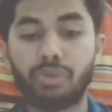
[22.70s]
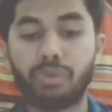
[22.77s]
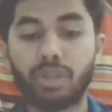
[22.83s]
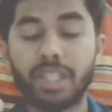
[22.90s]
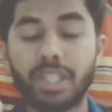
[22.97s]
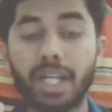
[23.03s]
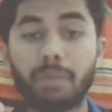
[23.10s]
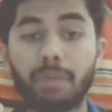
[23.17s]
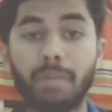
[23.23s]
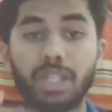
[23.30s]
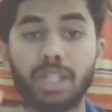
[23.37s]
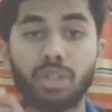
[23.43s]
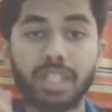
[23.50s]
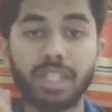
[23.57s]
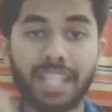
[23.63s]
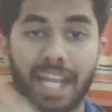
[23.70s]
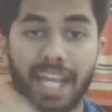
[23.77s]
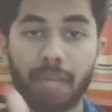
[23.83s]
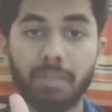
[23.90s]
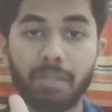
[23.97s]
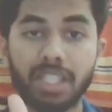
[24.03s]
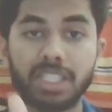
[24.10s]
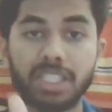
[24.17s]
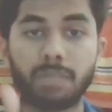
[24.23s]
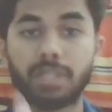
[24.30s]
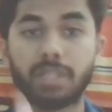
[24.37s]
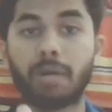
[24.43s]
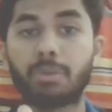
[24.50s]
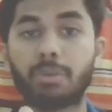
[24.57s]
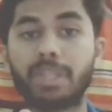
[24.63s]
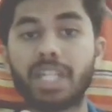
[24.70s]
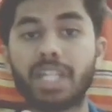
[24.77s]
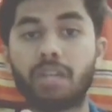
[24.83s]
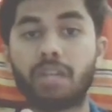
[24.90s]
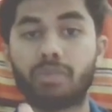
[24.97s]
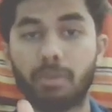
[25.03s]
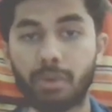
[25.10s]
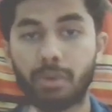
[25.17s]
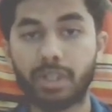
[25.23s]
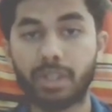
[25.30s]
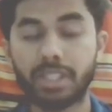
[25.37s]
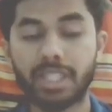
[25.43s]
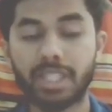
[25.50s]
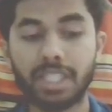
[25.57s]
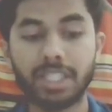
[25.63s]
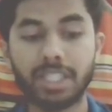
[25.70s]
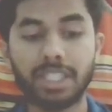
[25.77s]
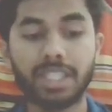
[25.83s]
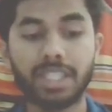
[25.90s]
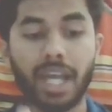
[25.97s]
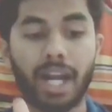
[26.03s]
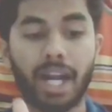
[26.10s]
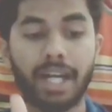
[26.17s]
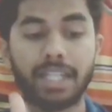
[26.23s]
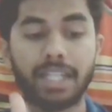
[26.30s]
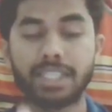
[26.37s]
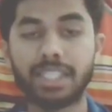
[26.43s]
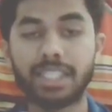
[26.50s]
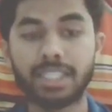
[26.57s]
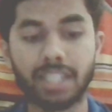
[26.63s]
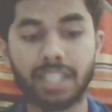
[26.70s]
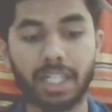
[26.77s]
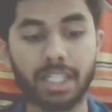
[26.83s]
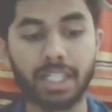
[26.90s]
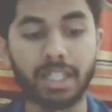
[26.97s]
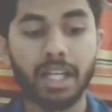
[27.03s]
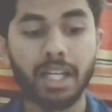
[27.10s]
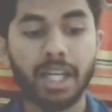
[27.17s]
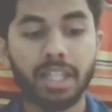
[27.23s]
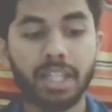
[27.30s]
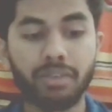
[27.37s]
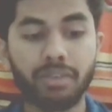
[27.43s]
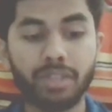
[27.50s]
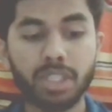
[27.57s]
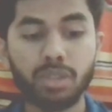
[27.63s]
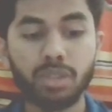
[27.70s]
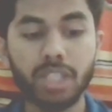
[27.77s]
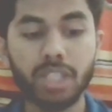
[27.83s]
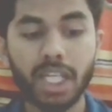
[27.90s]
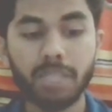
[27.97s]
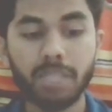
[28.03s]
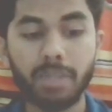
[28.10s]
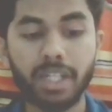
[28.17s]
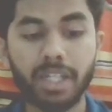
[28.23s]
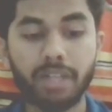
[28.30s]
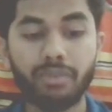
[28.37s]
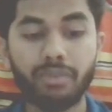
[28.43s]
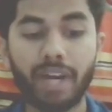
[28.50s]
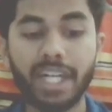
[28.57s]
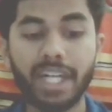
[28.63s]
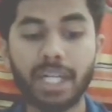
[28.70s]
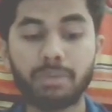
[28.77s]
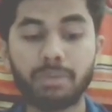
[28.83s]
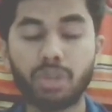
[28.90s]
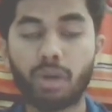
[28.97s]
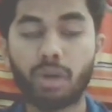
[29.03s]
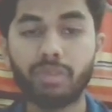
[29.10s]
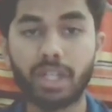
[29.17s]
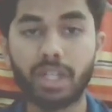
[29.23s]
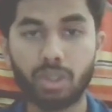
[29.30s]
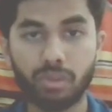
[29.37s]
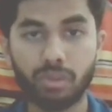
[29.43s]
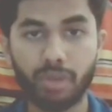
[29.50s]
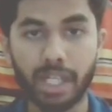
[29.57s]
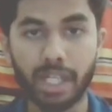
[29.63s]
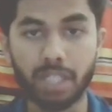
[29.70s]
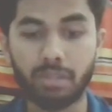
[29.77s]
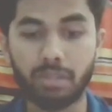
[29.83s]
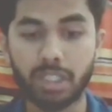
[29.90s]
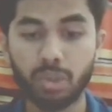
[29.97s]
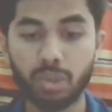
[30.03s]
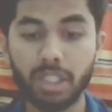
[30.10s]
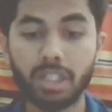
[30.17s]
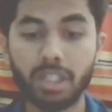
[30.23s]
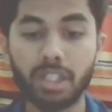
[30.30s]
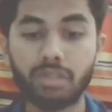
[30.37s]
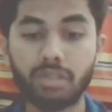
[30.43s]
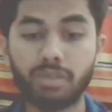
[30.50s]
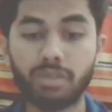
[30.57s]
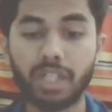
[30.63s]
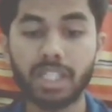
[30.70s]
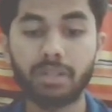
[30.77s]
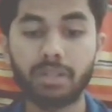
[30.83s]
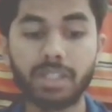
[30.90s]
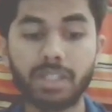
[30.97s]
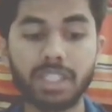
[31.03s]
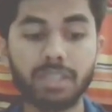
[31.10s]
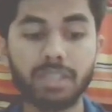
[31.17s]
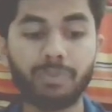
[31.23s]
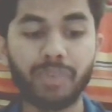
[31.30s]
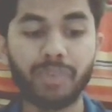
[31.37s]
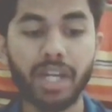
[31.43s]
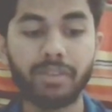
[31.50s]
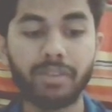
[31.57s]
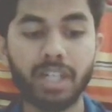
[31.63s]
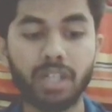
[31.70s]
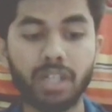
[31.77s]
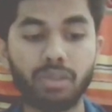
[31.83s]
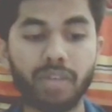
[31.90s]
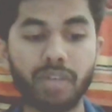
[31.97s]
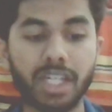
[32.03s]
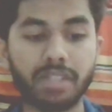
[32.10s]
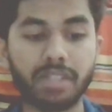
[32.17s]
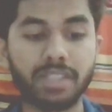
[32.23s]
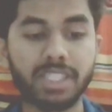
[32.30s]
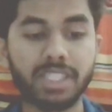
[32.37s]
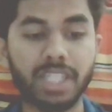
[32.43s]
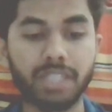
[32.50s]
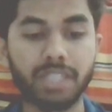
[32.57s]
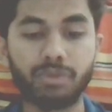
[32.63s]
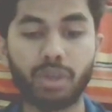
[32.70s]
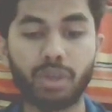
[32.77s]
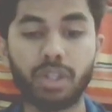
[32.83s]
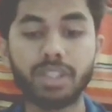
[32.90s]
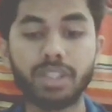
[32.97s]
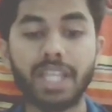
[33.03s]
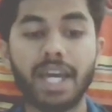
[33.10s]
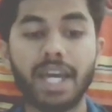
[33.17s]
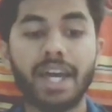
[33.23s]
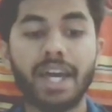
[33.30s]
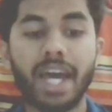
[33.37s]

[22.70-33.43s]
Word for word: before that make sure you hit the like button subscribe to my channel for more videos like this and let's get started the first question explains five types of control flow activities activities. What are the control flow activities? Mm, you have the control flow activities as follows.